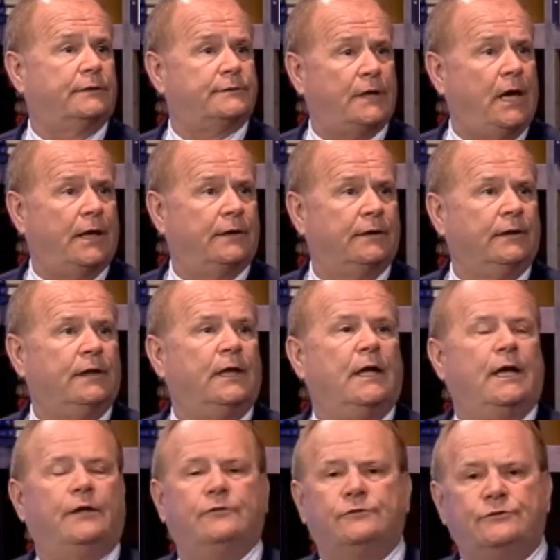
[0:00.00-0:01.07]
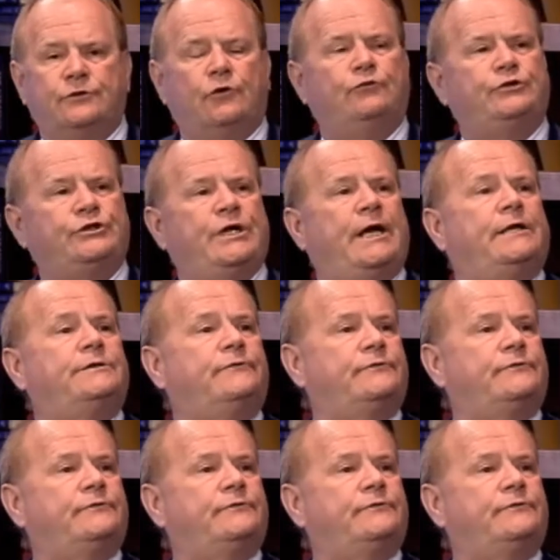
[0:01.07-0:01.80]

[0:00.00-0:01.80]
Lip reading: It's gone. Mm-hmm. And there's no chance if